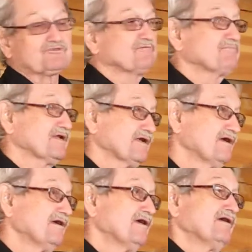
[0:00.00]
Somebody,
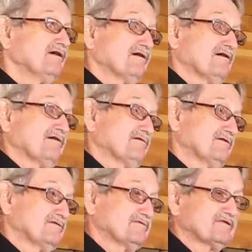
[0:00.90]

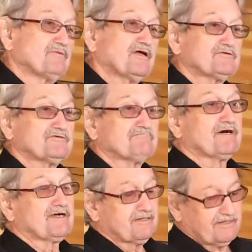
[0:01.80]
the mother of
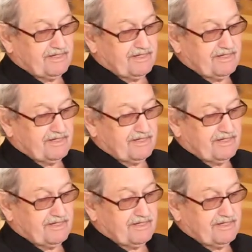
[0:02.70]
my